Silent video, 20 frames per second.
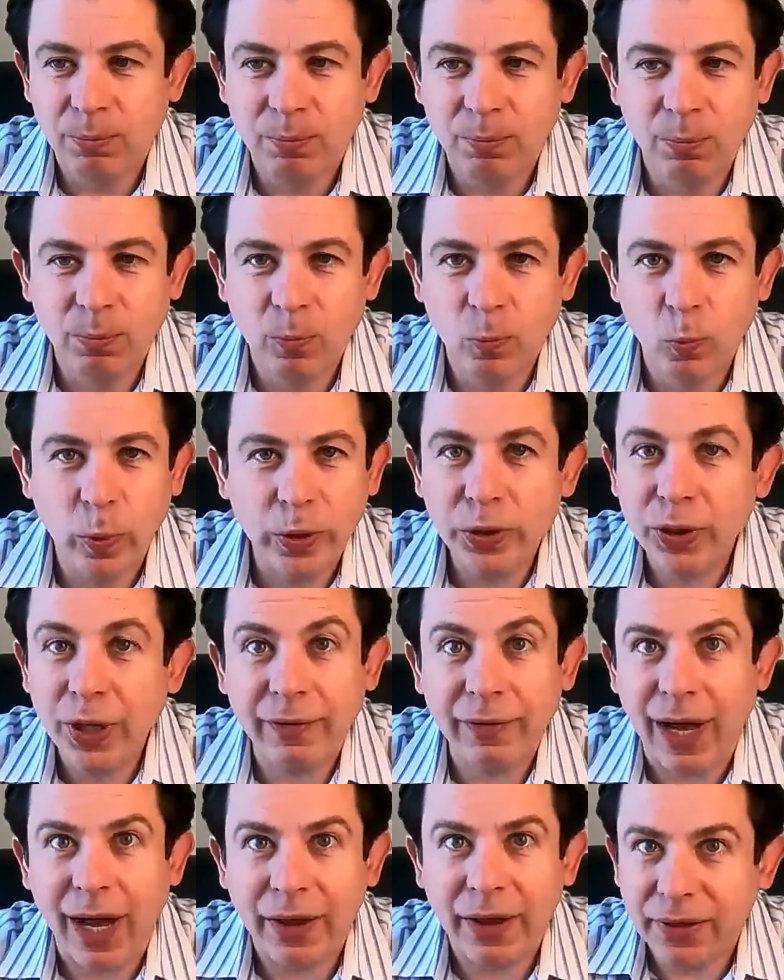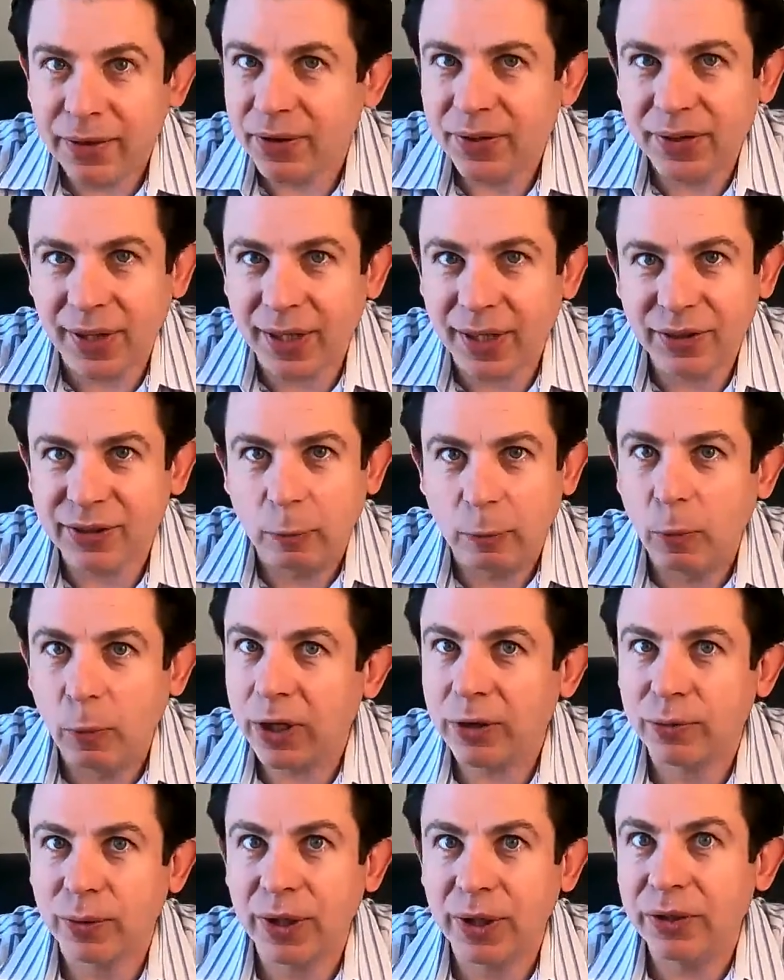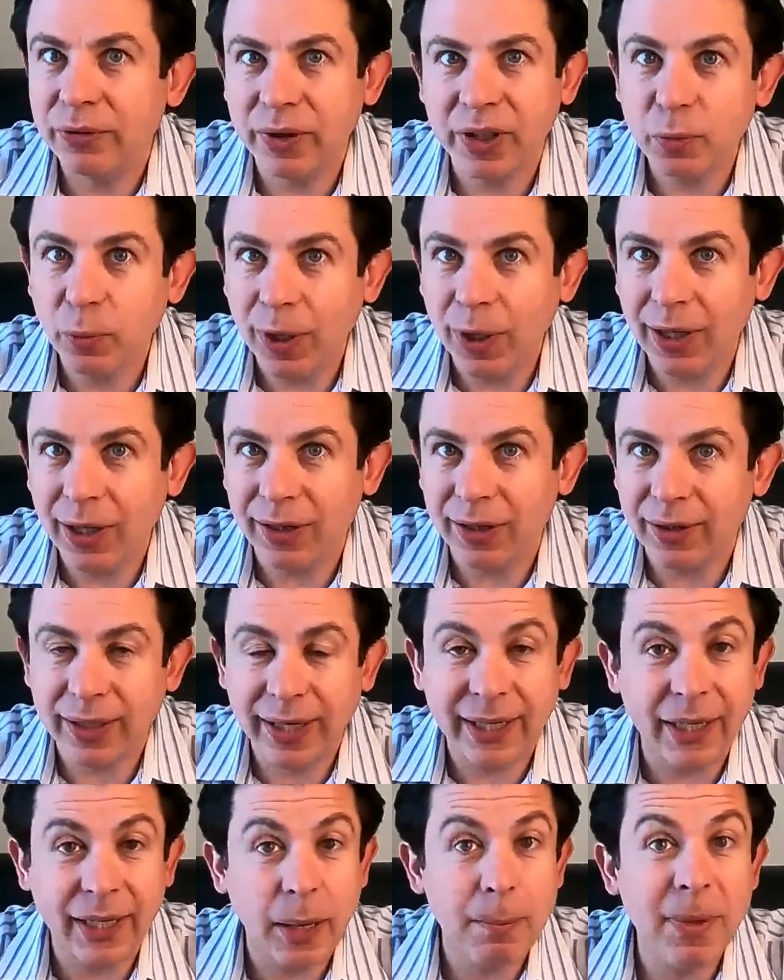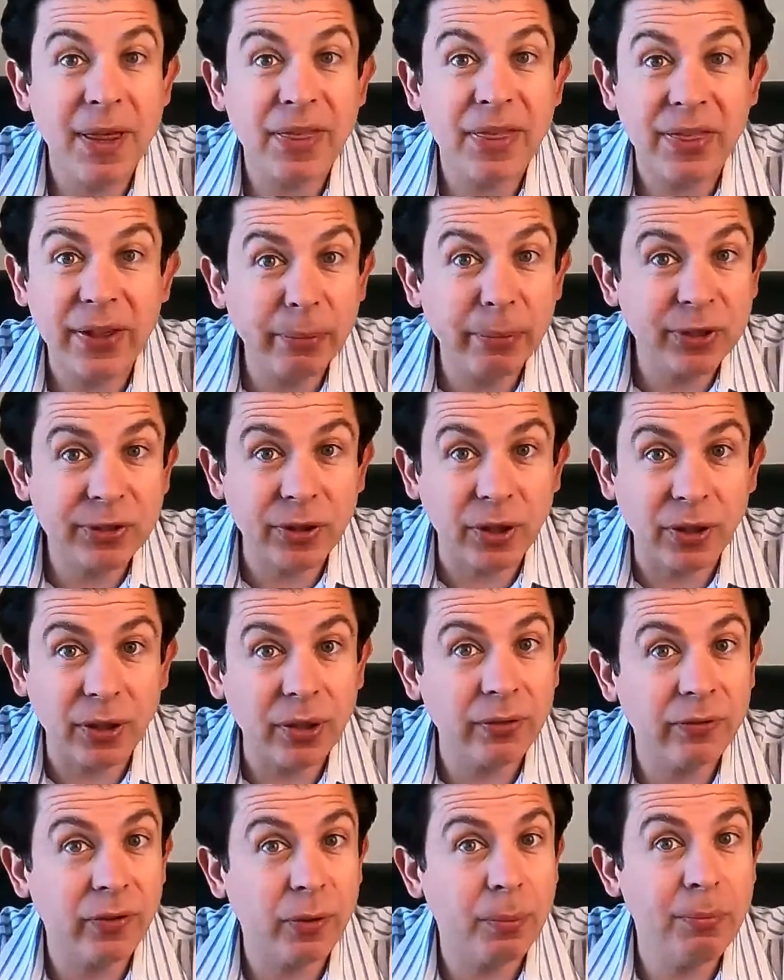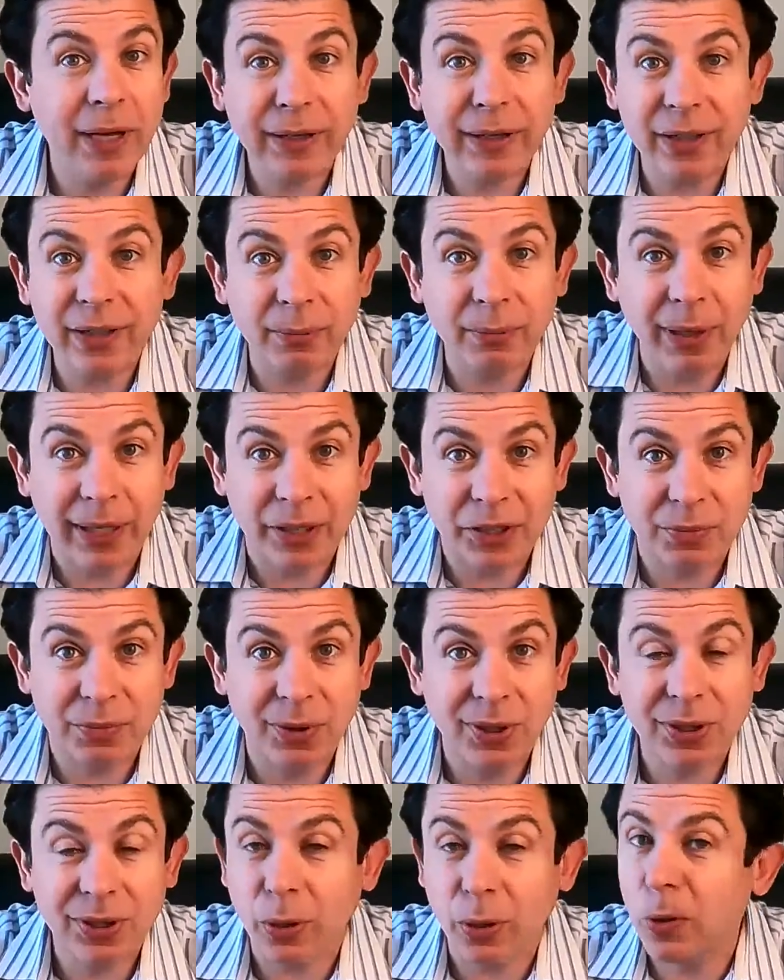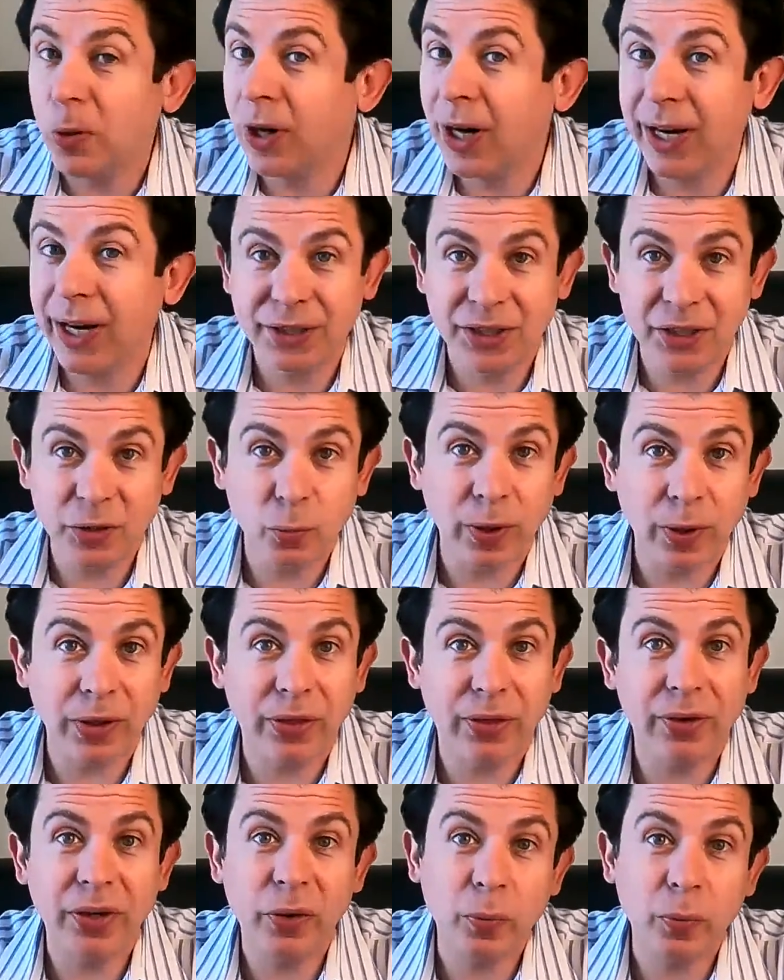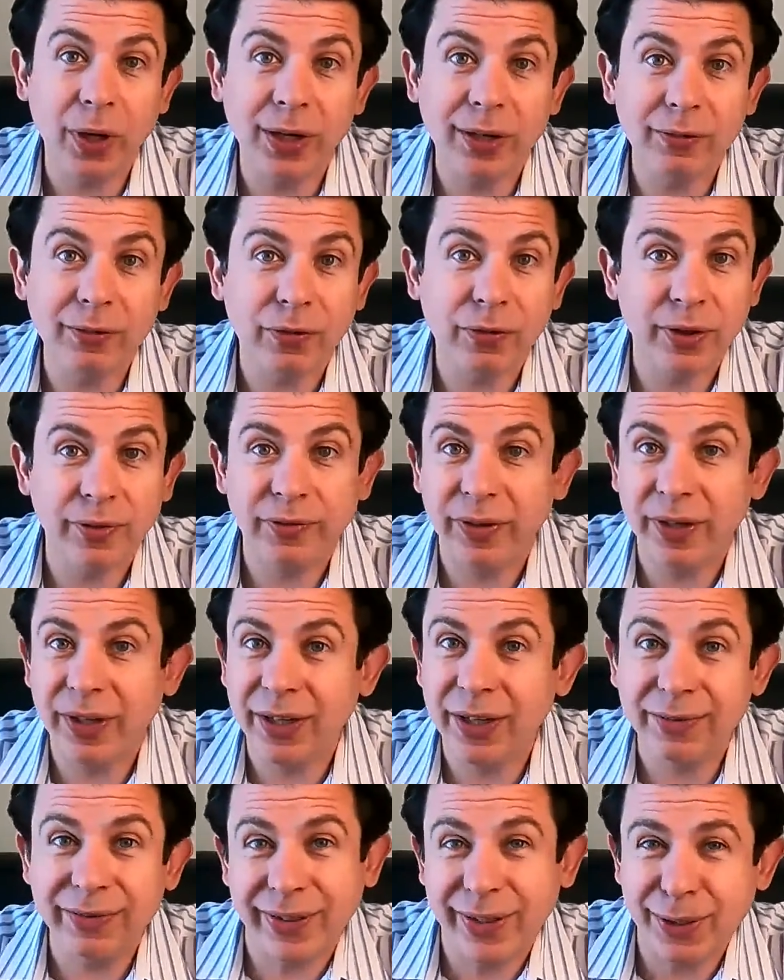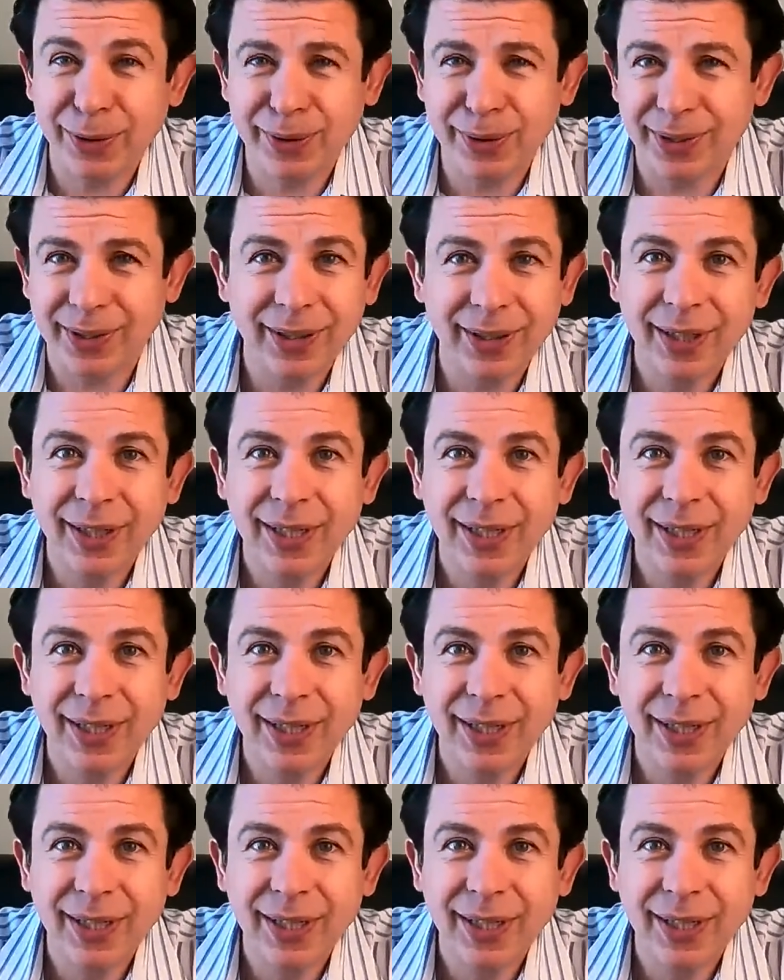when you have other things that work really, really well, like methimazole for medical management or iodine 131 for definitive cure.